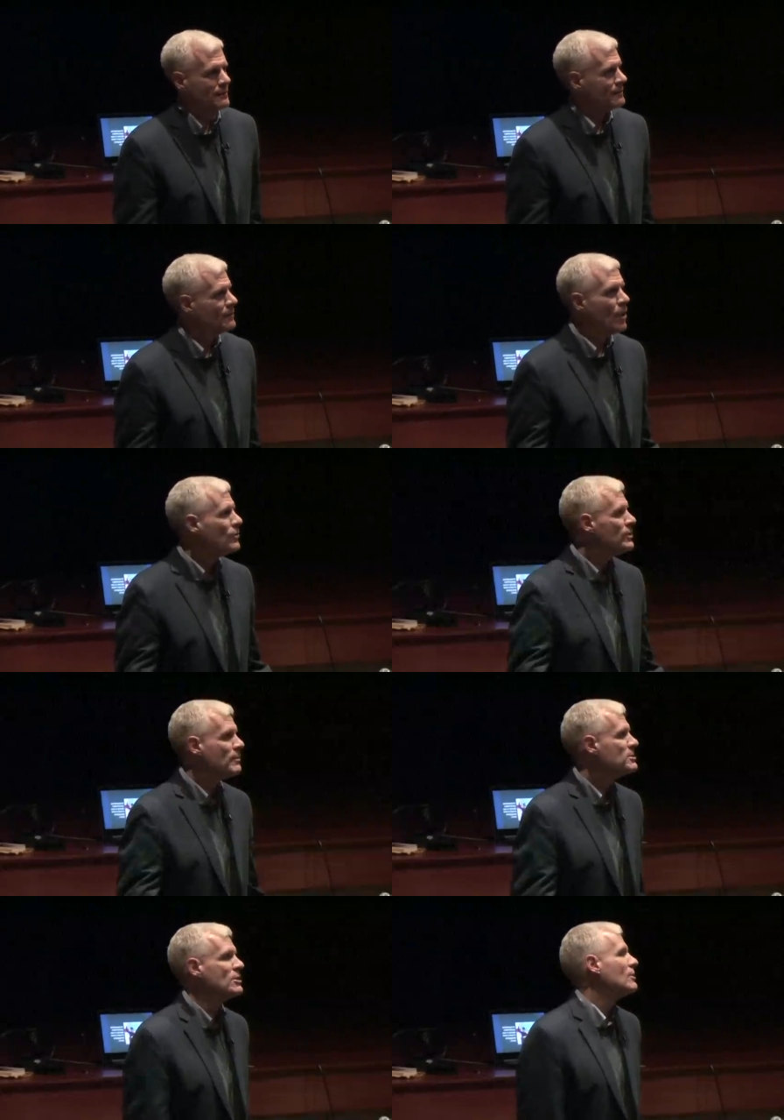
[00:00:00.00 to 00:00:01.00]
No, the
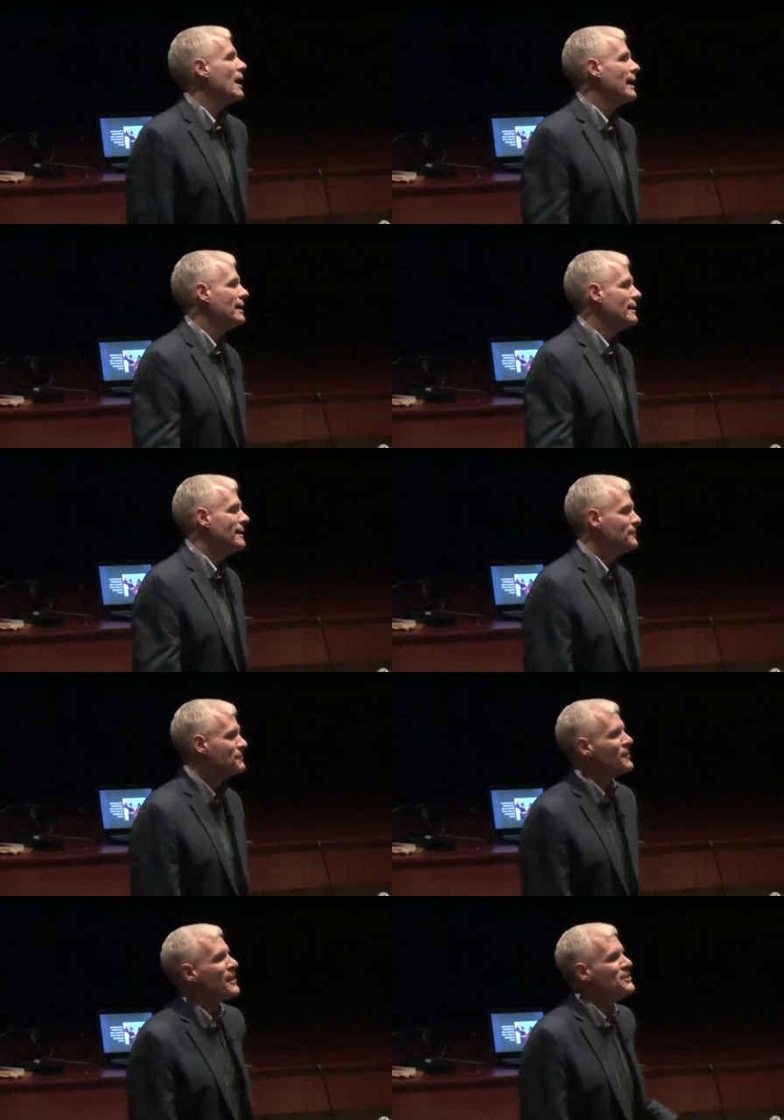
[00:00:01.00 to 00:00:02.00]
numbers don't lie.
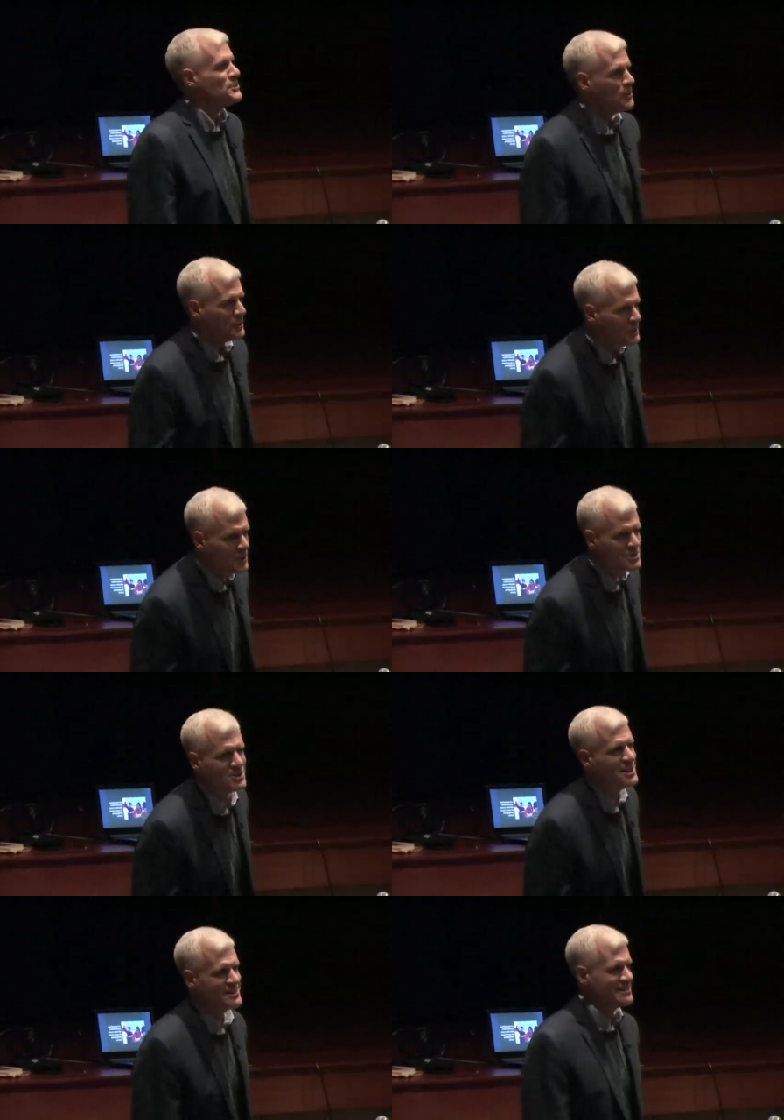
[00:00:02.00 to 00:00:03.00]
They do. You know
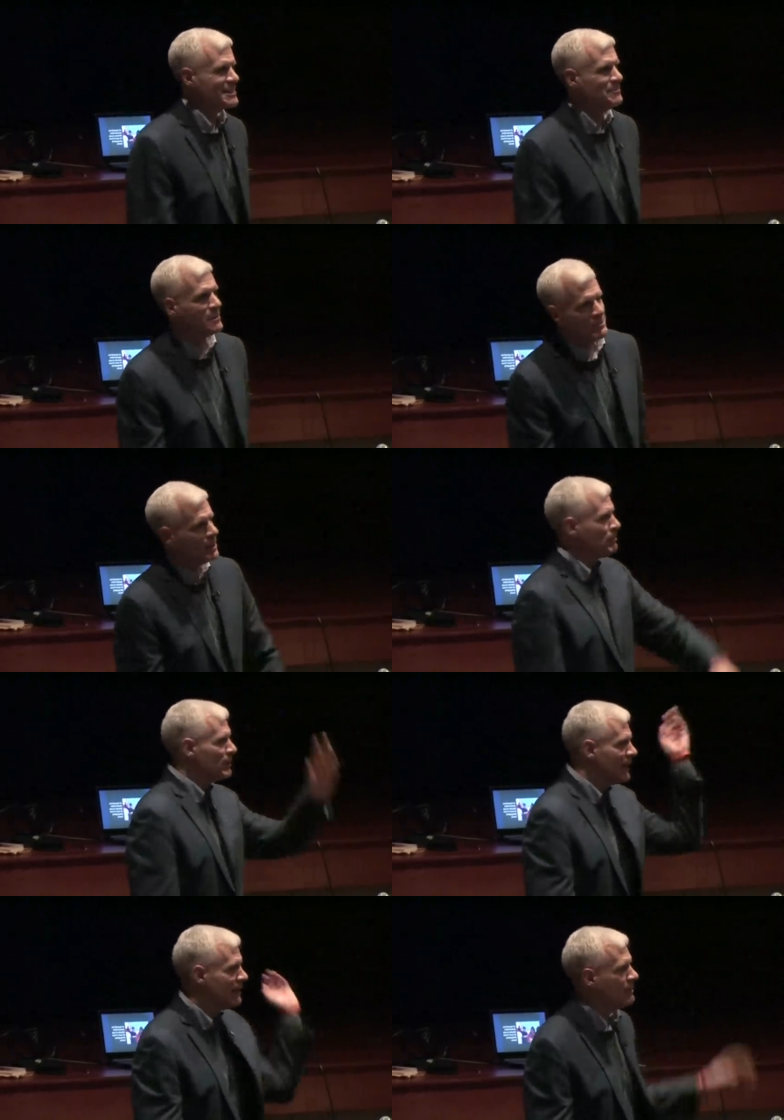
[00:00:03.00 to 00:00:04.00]
statistics can be
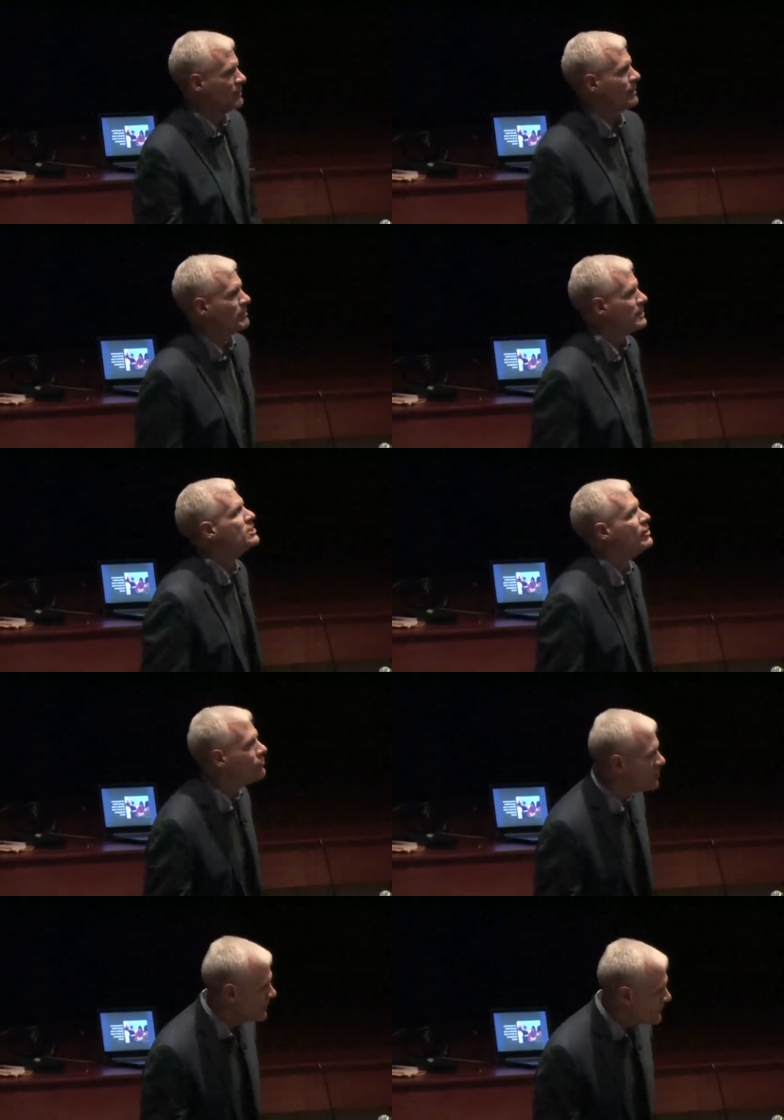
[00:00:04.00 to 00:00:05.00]
manipulated and
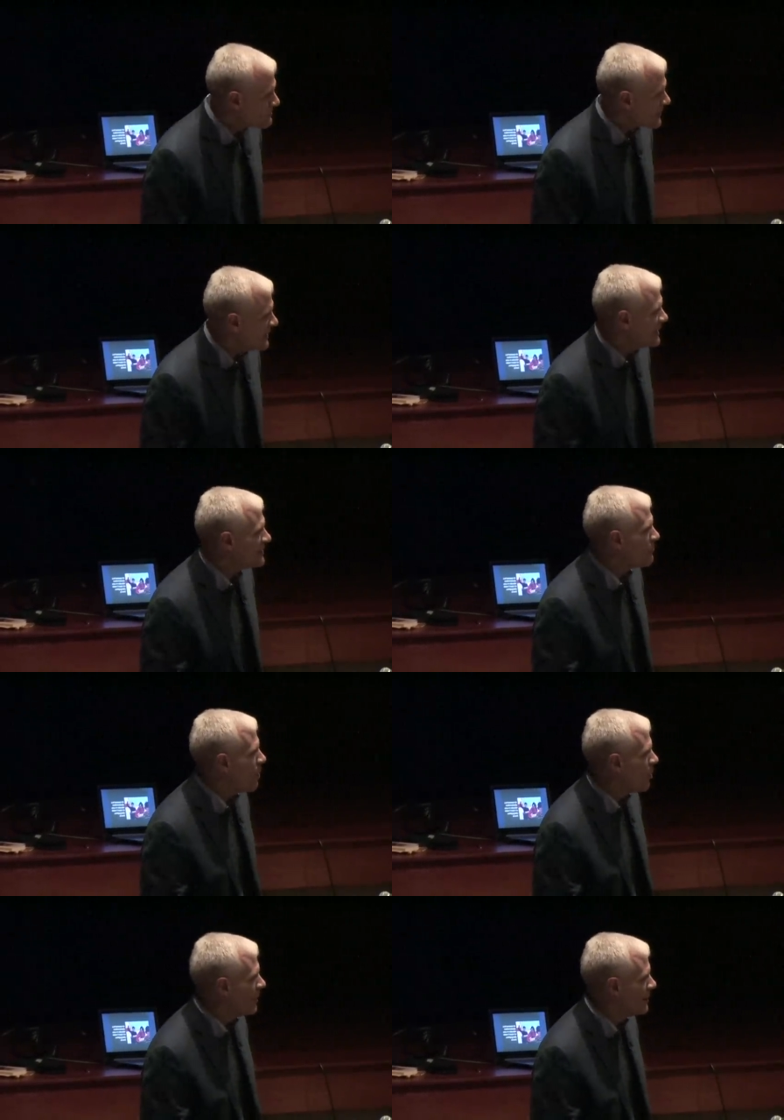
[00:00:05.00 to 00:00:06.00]
manipulative at any given
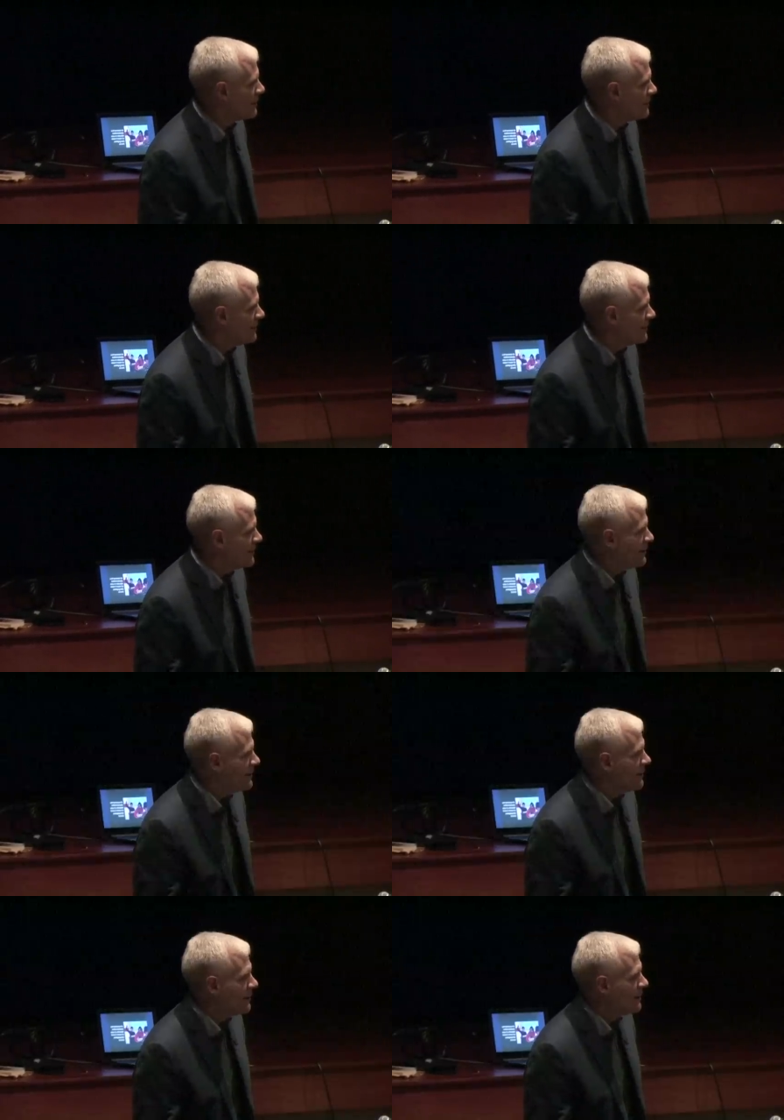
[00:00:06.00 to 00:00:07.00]
moment.
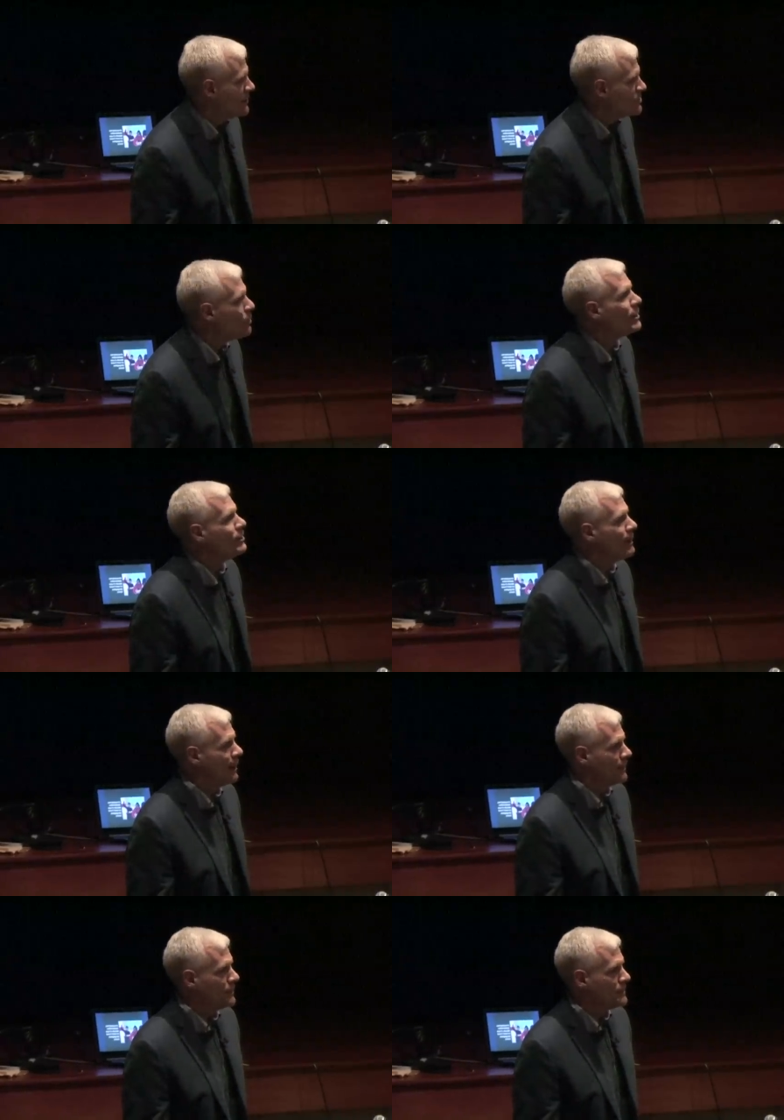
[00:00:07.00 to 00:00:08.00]
So what are you about?